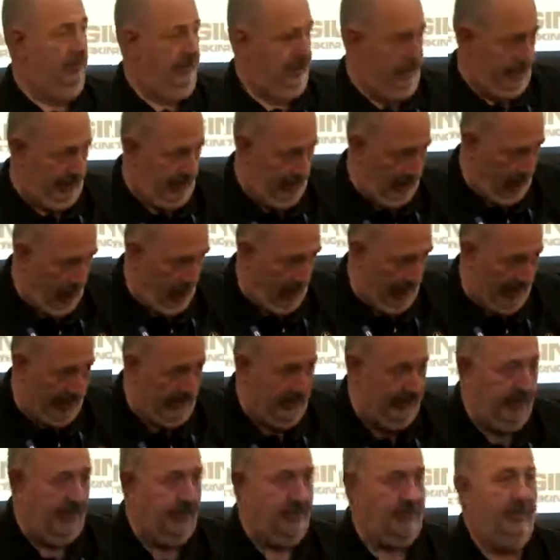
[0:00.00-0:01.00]
Did the quad
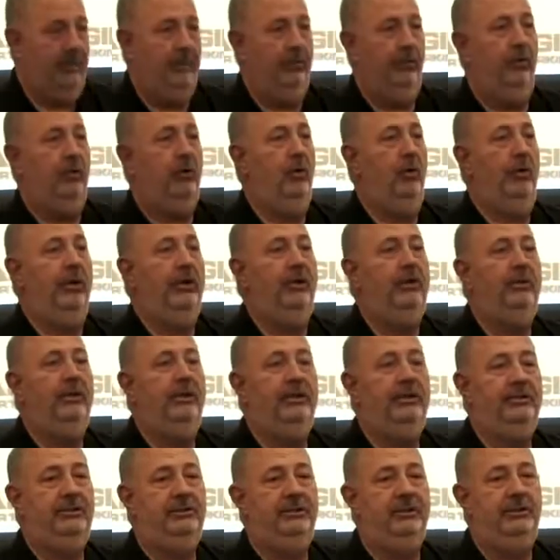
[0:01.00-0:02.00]
DSD recording
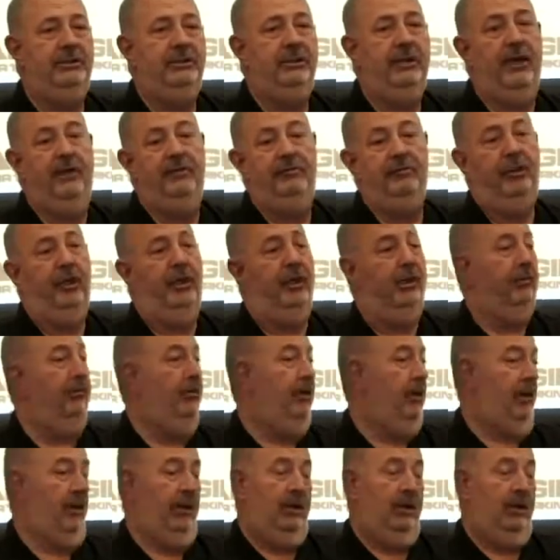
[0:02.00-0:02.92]
last year, have done